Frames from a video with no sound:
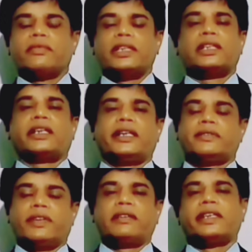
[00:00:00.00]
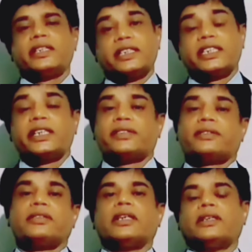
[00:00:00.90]
within 30 days, 45 days, 60
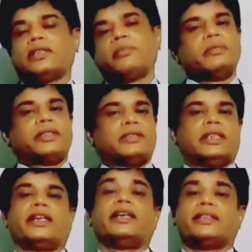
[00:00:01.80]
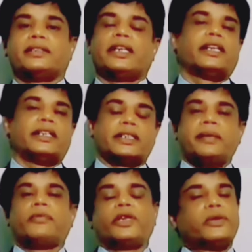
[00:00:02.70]
days, sometimes 90 days, 90 days
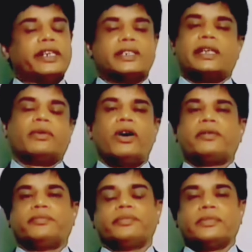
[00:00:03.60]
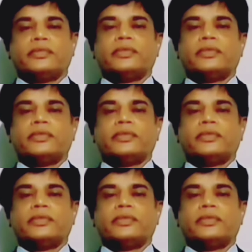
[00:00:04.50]
time, 120 days time gone.